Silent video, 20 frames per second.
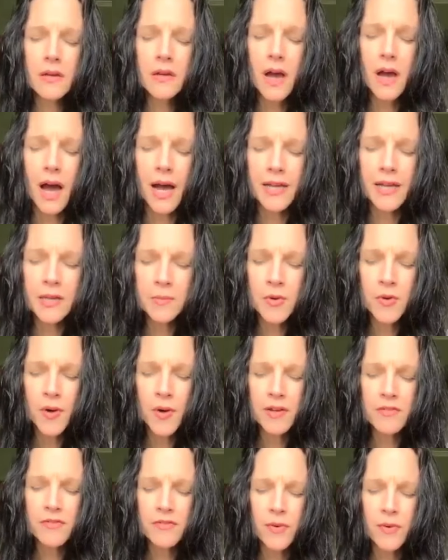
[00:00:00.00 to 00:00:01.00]
I am
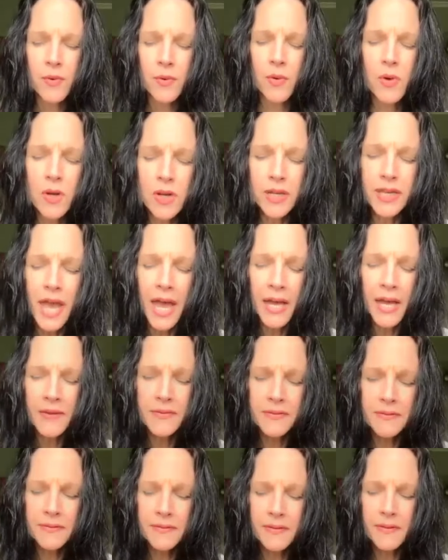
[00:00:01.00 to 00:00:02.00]
grateful.
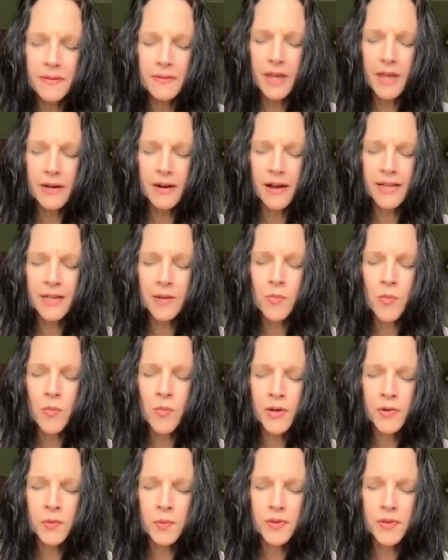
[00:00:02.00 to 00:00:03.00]
Yes, that I am
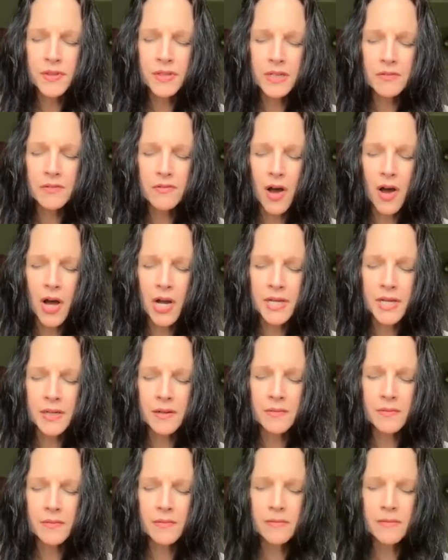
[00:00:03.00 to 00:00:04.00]
one with the divine.
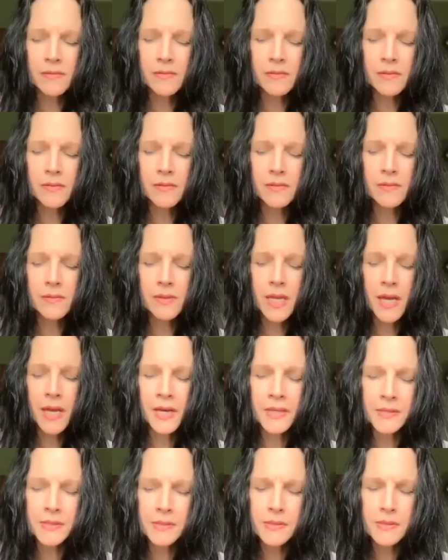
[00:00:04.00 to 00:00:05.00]

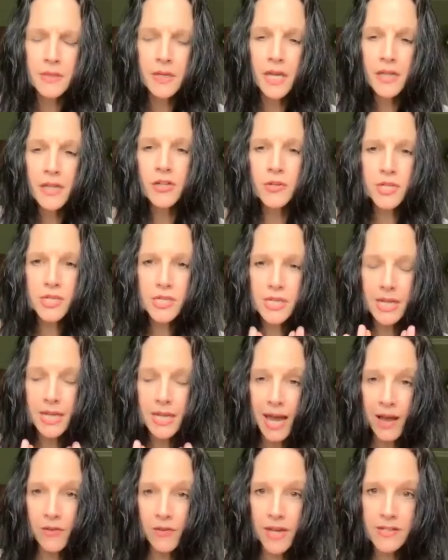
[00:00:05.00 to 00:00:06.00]
Yes. And you just
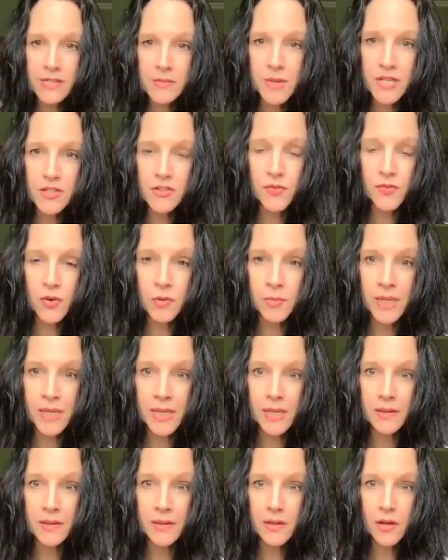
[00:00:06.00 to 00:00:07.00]
allow that space for a
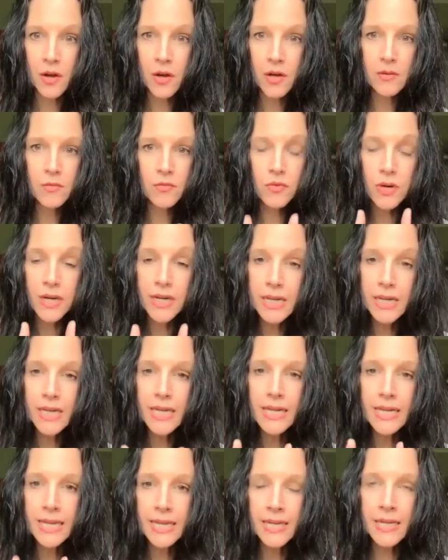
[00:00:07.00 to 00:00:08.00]
minute.
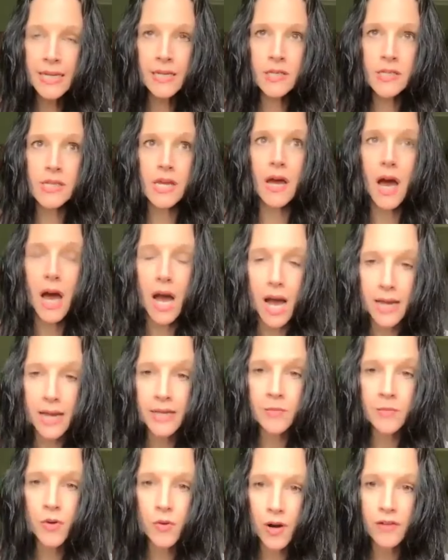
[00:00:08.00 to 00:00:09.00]
Really lean into, I
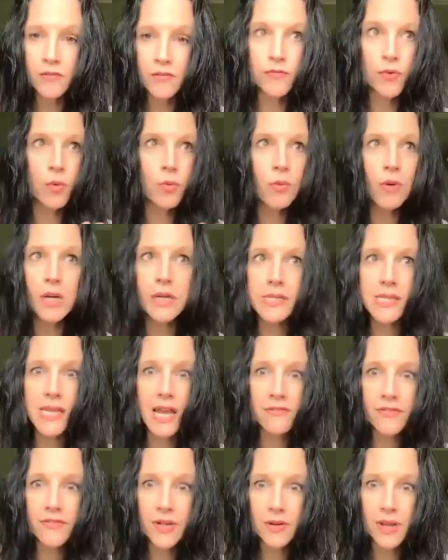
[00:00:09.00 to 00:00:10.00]
am grateful. What does
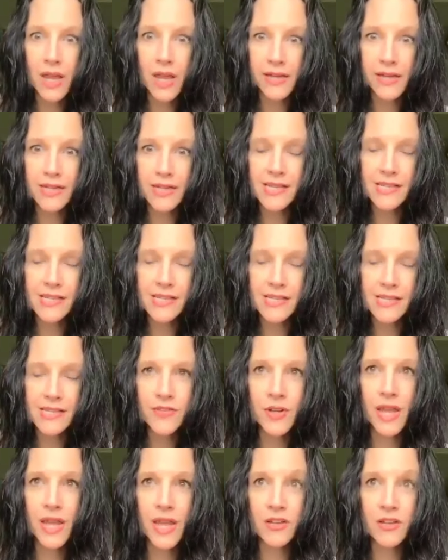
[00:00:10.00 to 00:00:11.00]
that feel like? It doesn't
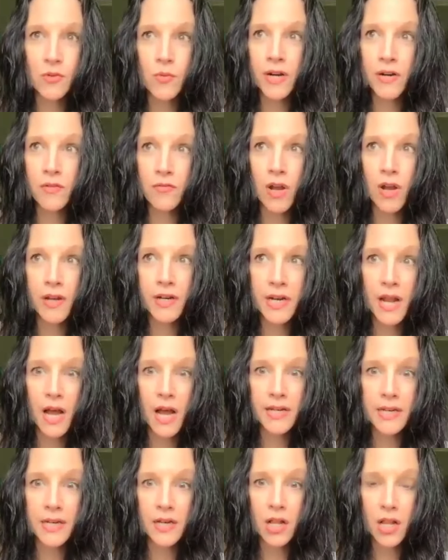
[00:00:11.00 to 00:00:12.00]
feel like you want to run and
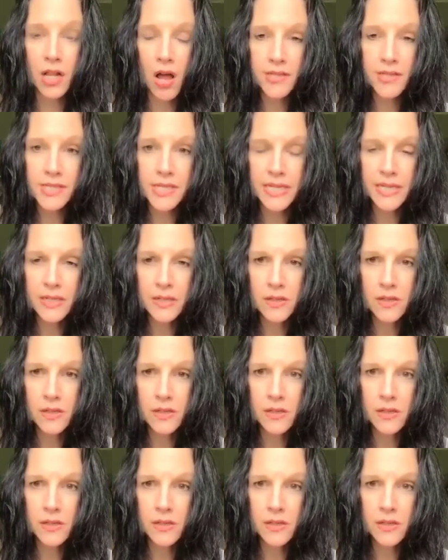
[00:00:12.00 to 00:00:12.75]
hide in the closet.